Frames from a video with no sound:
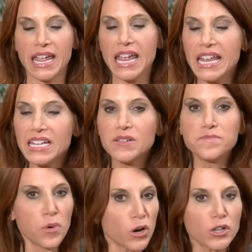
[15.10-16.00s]

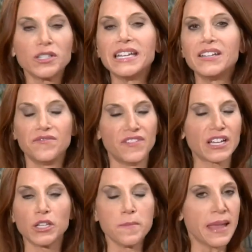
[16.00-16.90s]
in-person
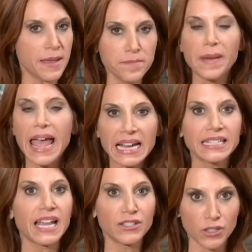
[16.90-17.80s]
victim
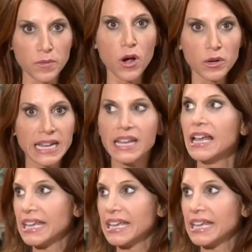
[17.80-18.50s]
impact testimony